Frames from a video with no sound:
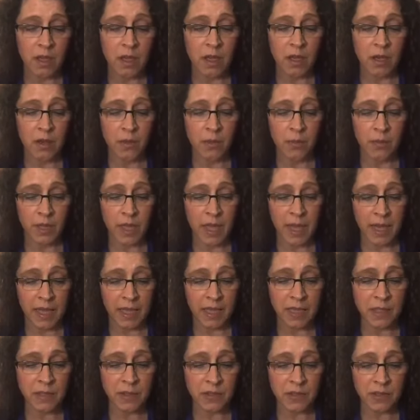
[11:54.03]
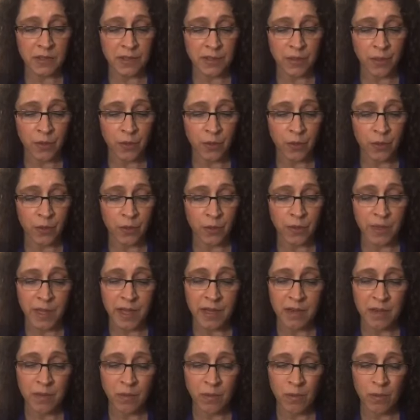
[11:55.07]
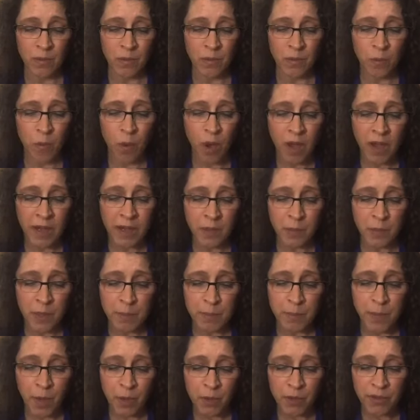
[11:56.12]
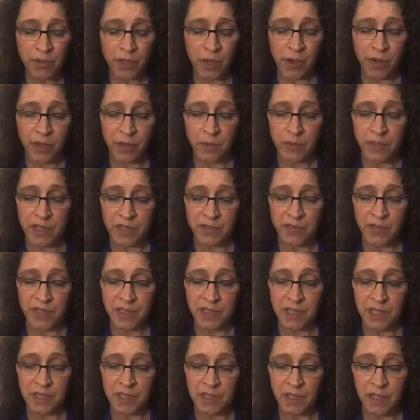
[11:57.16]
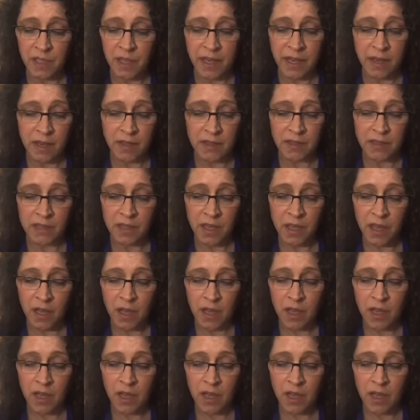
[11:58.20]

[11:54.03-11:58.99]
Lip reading: Okay, so then why are we both going on this visit? I ask.